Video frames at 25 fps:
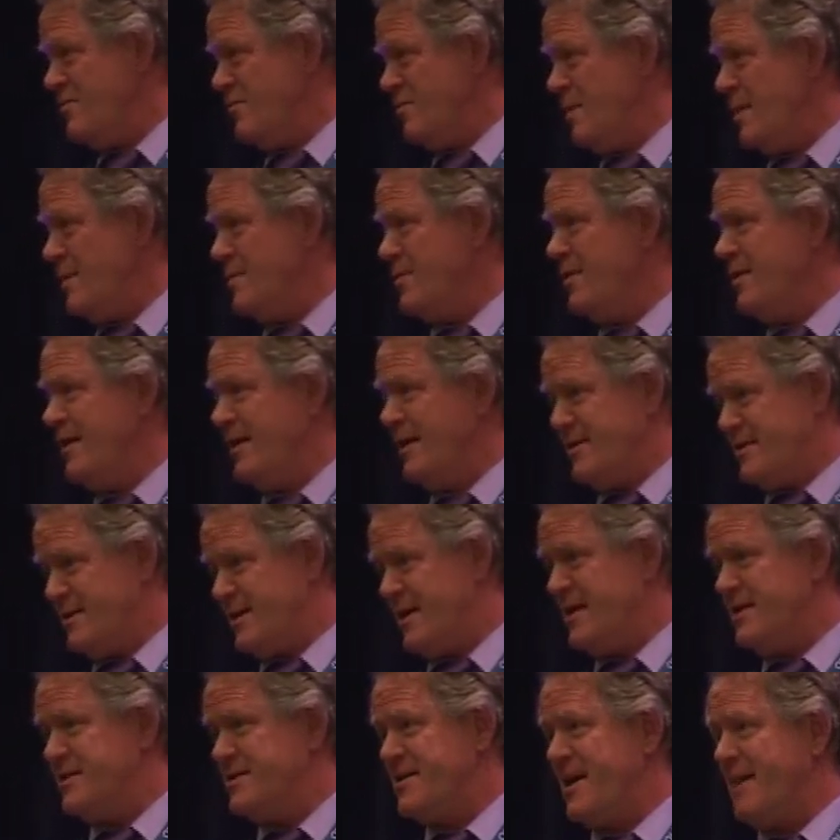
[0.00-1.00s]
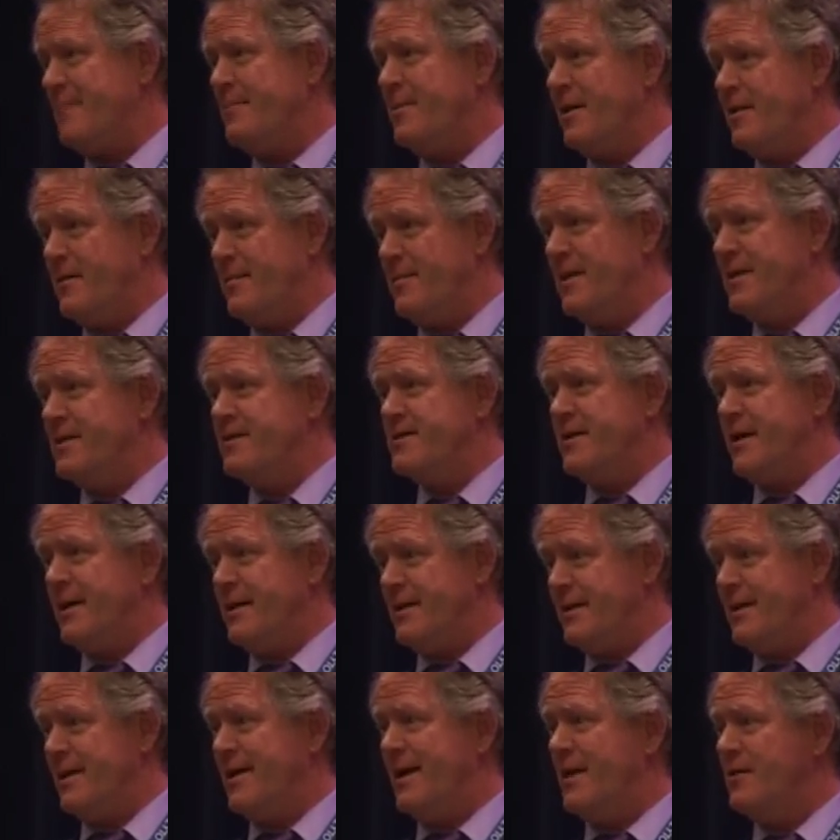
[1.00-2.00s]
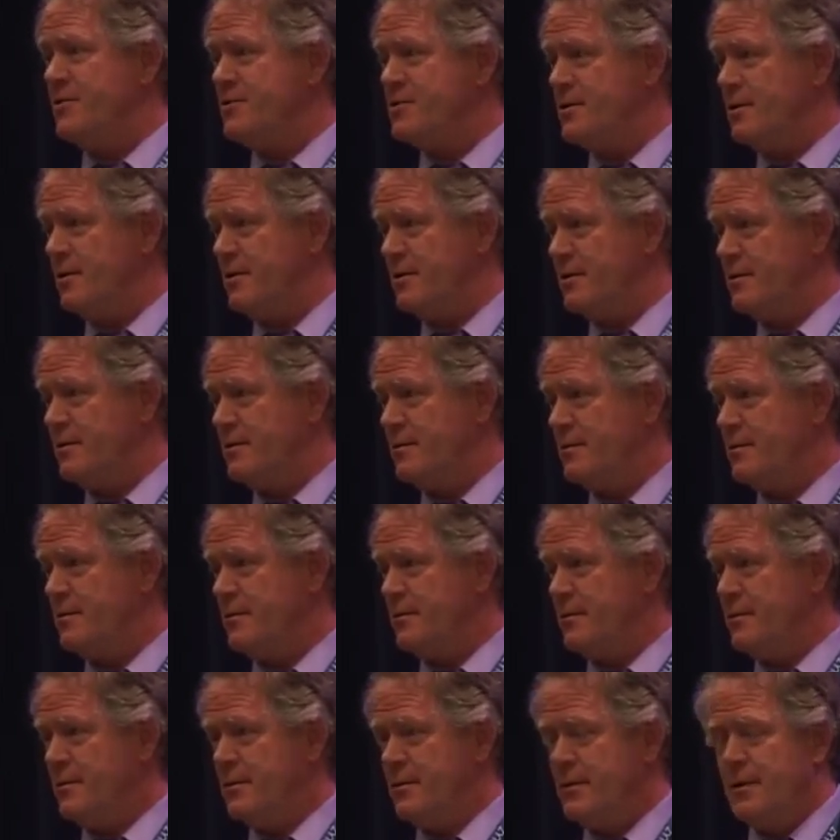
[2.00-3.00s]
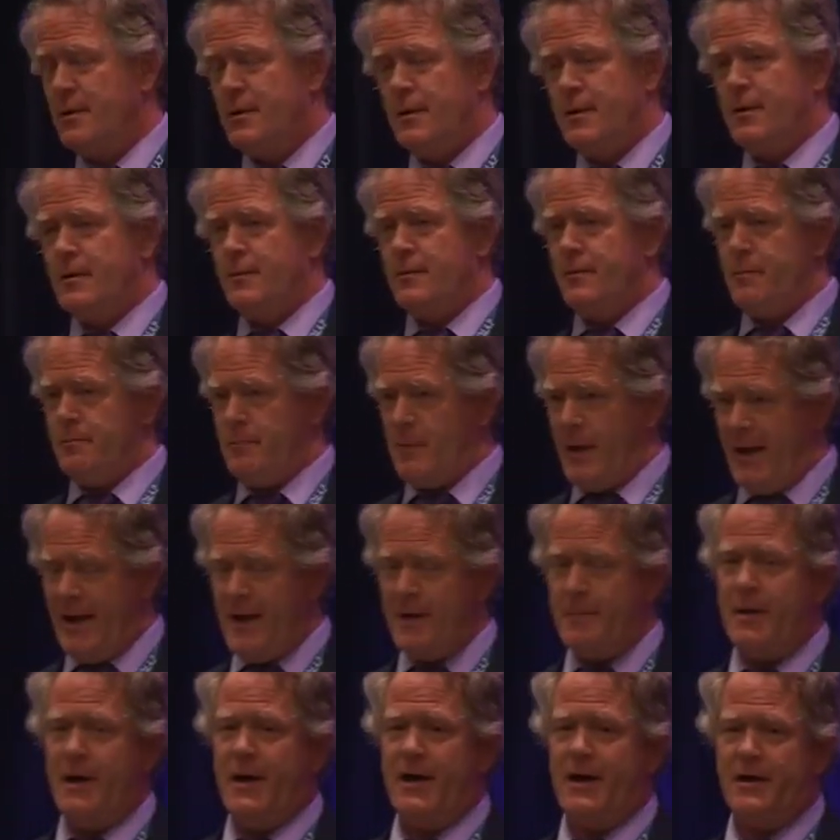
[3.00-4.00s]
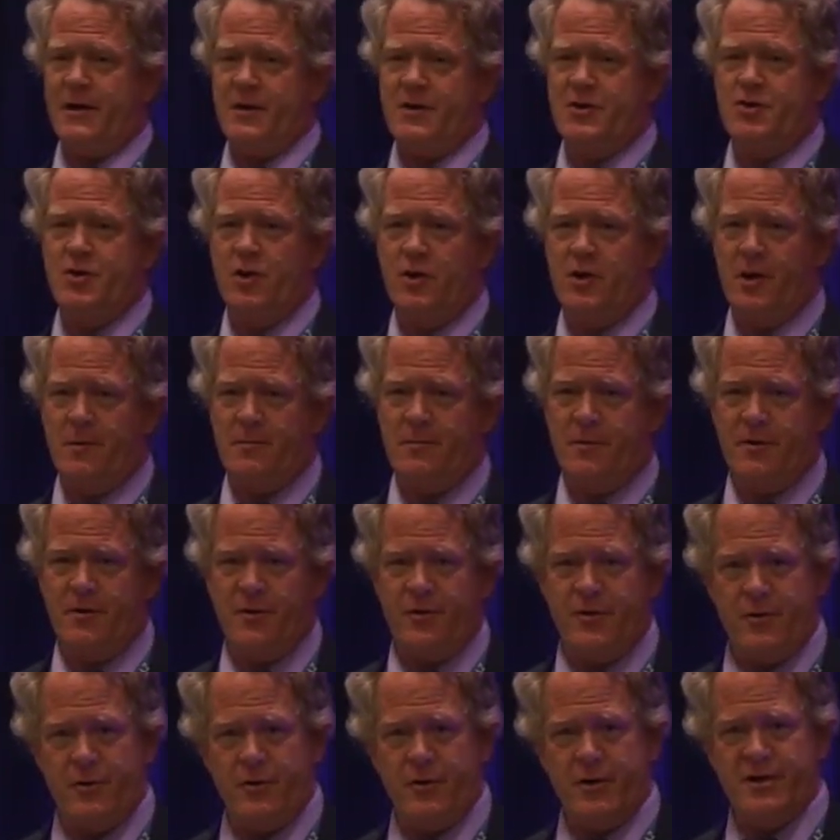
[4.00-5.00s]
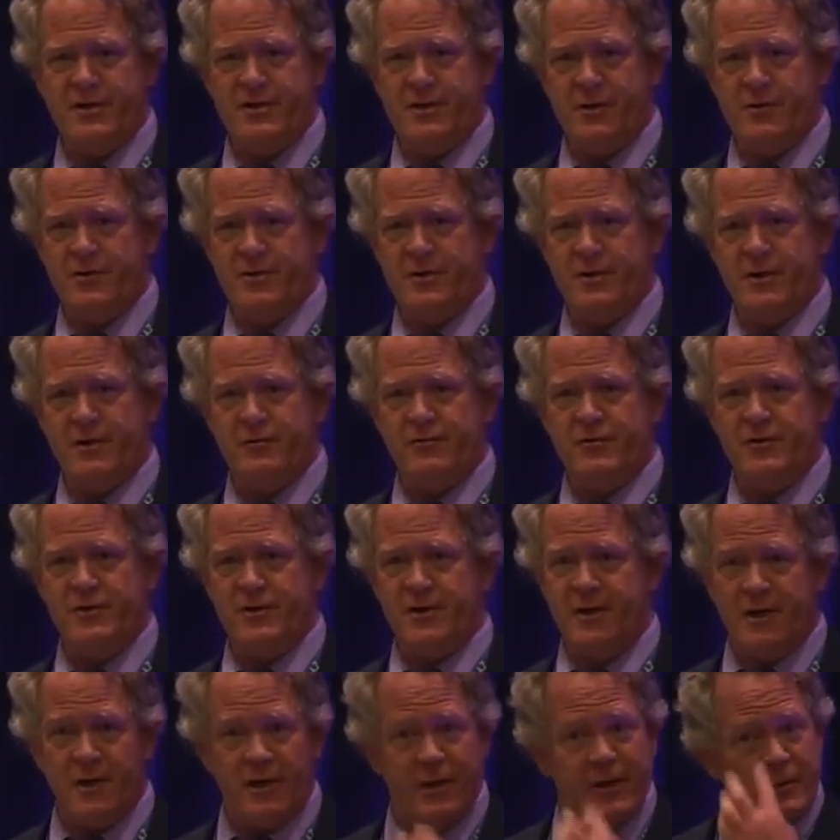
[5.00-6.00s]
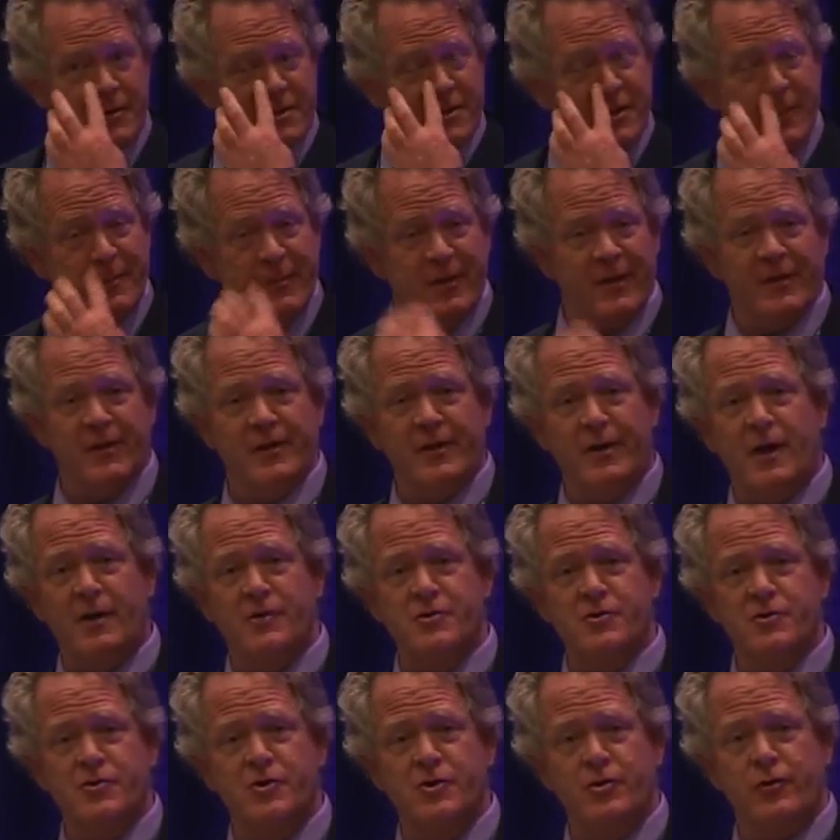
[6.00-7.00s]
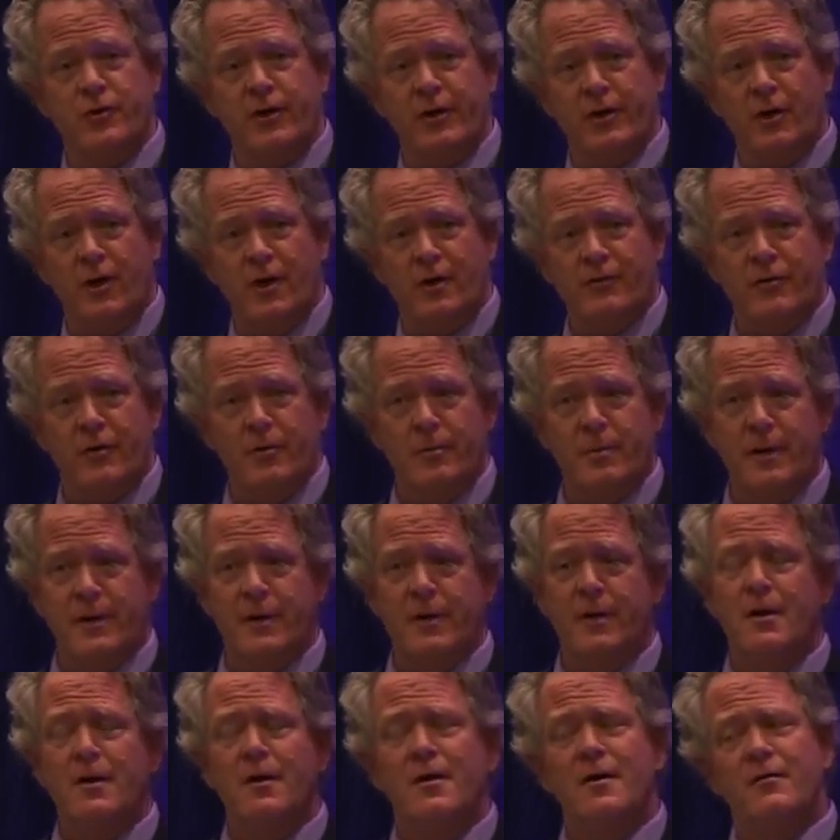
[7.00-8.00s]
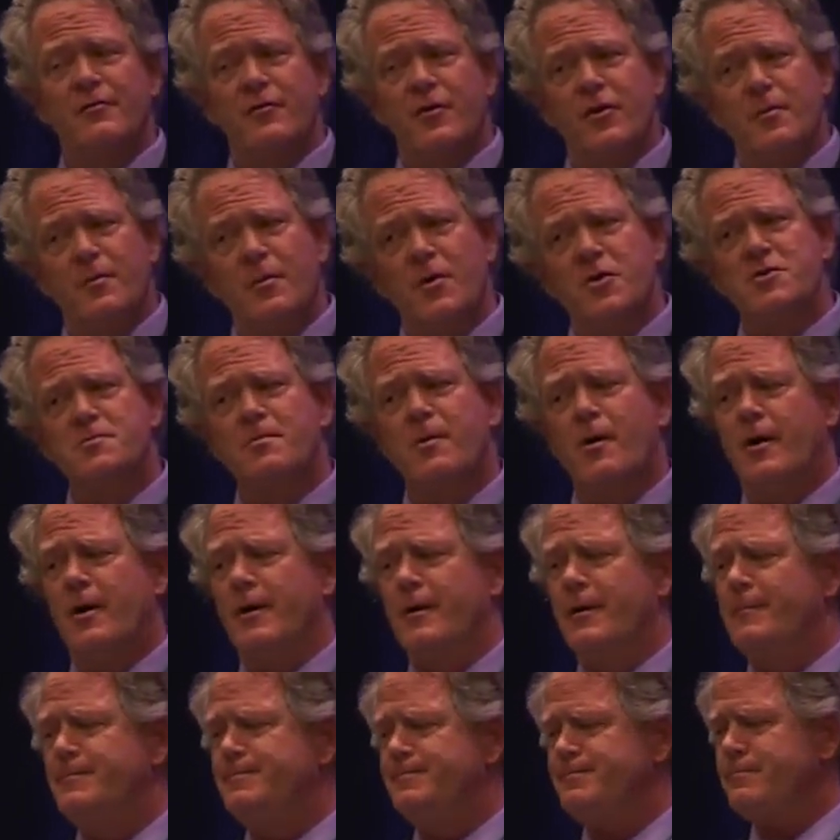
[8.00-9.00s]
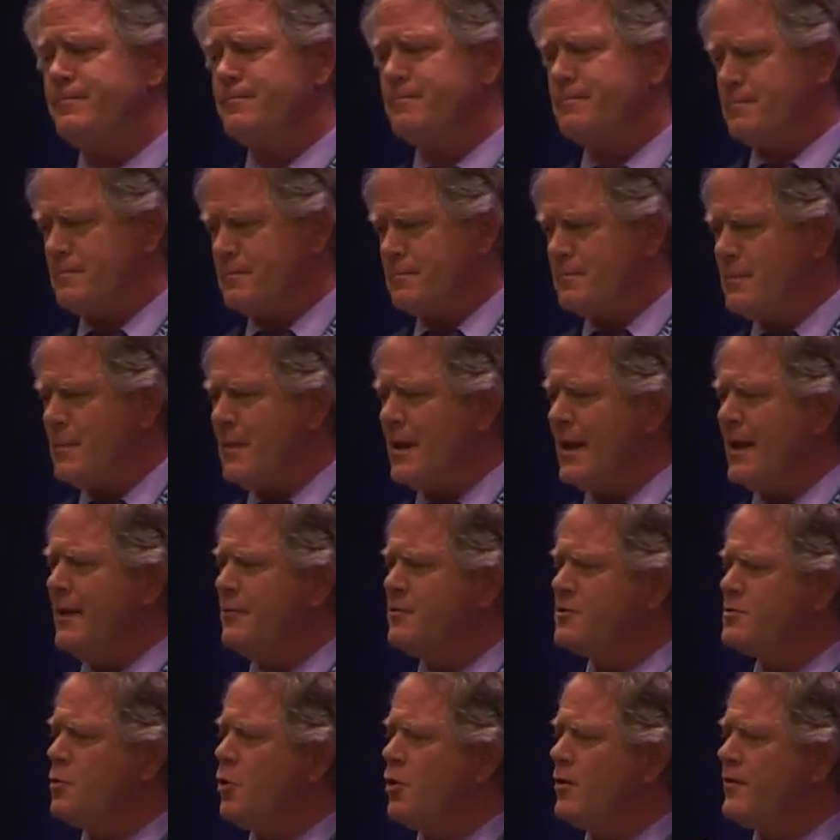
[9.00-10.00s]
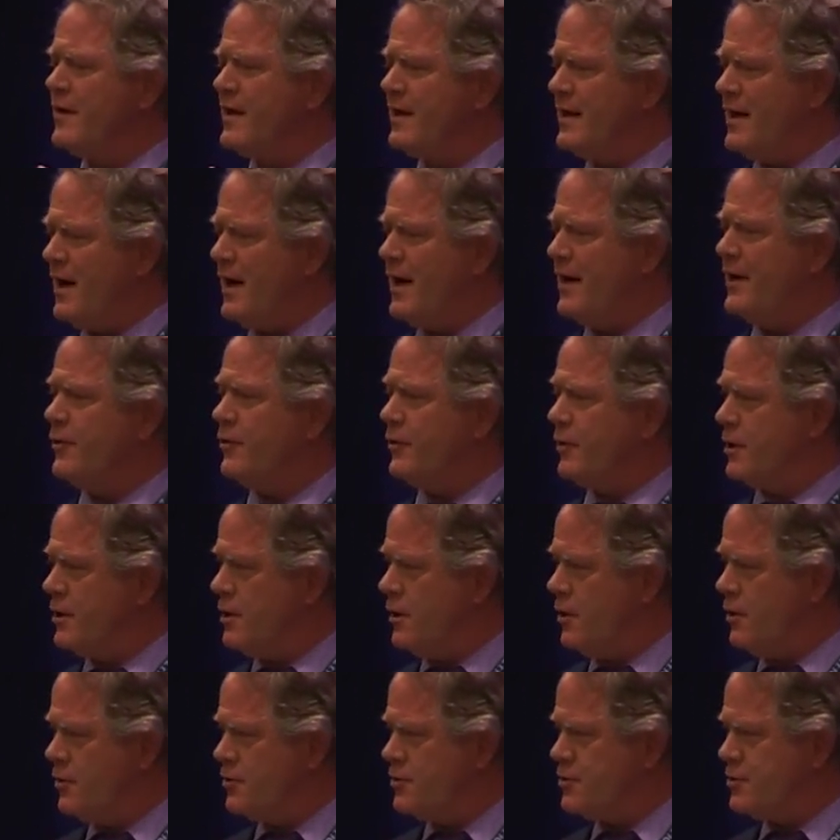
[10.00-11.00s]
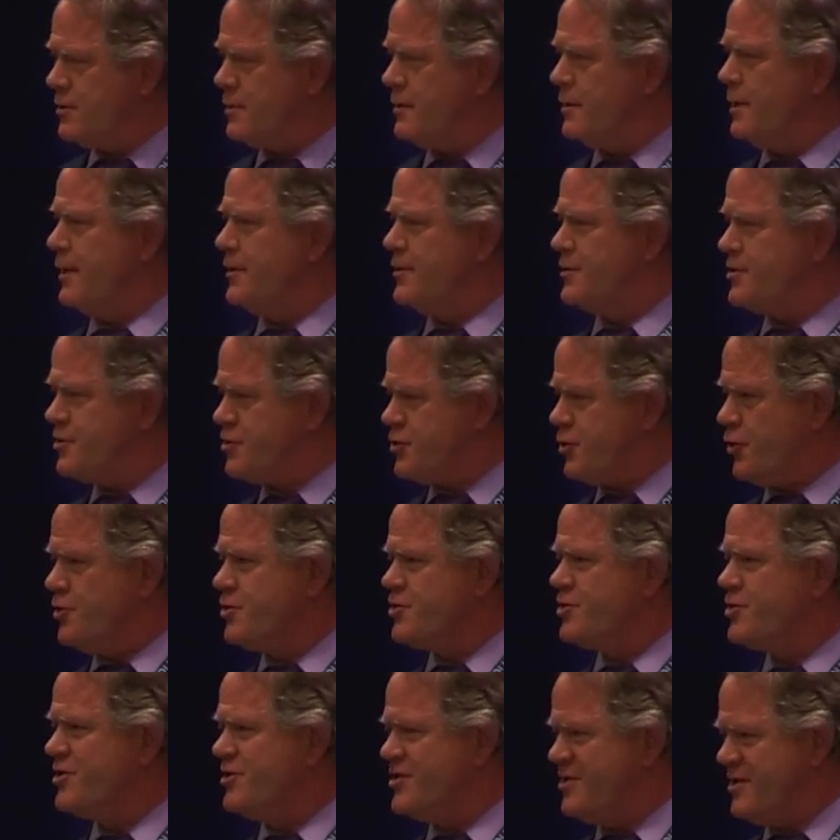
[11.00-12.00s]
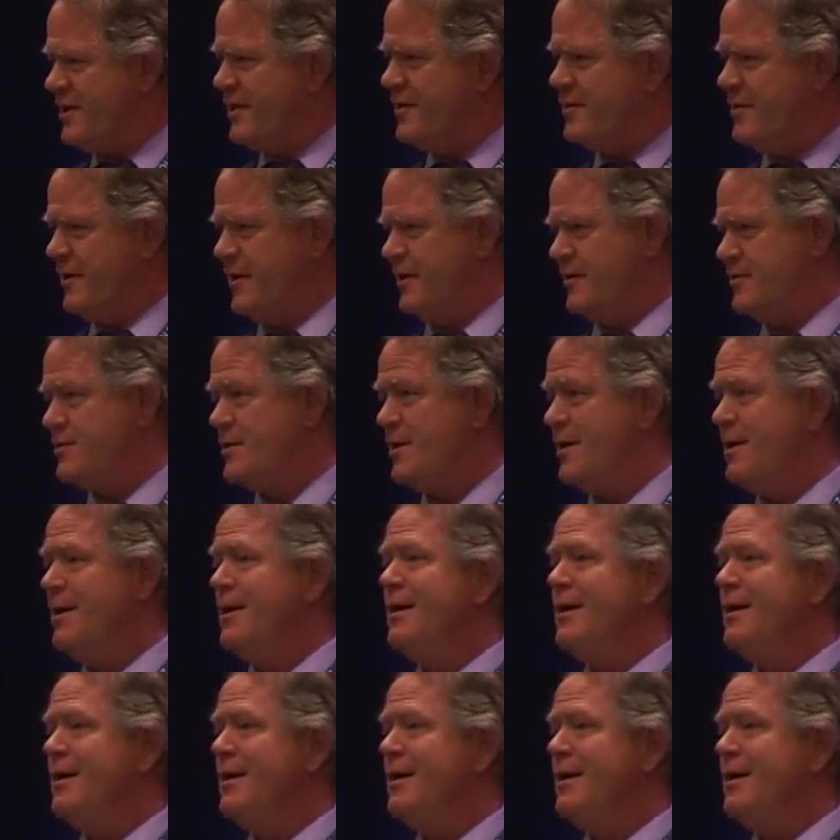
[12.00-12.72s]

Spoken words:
Remember, they just kind of sat by the bedside and counseled. Antibiotics showed up in the 30s, and it was a different deal. There was something the doctors could really offer. But for the most part, it was more of a guide or a coach, and the surgeons did things.